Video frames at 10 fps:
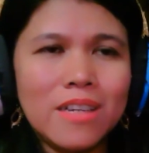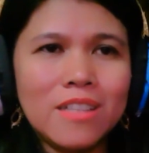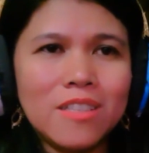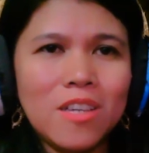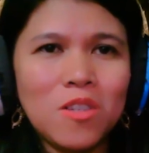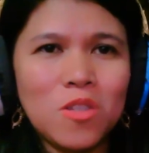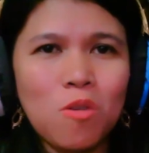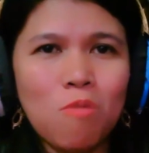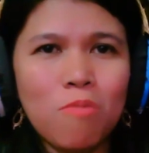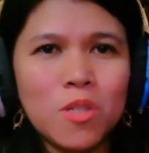And thank you
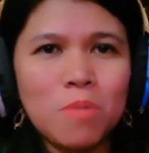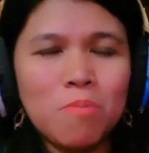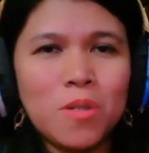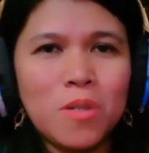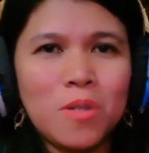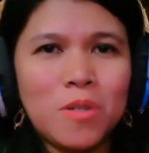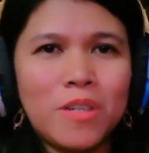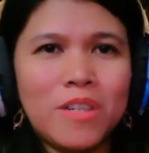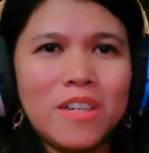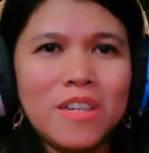so much for
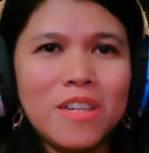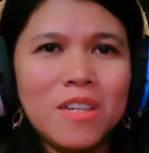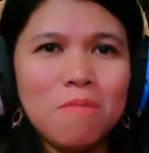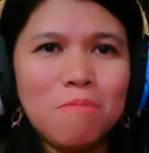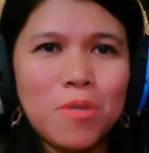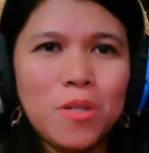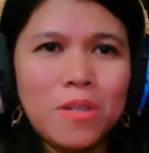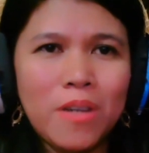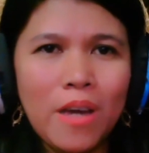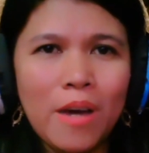your
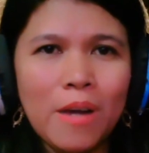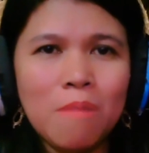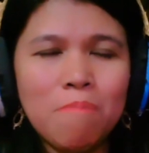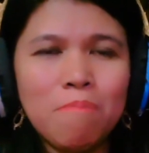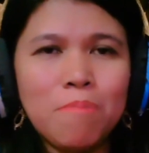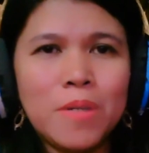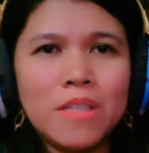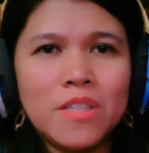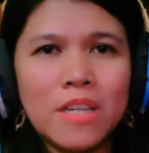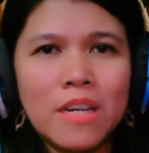help, for
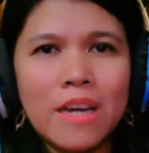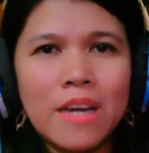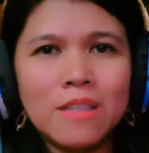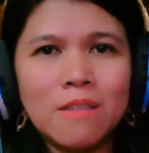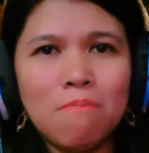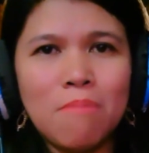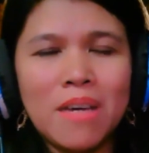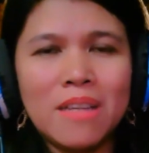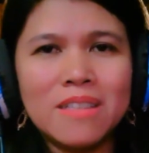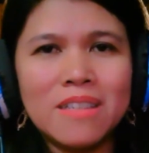this
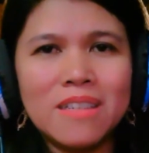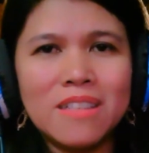enlightenment.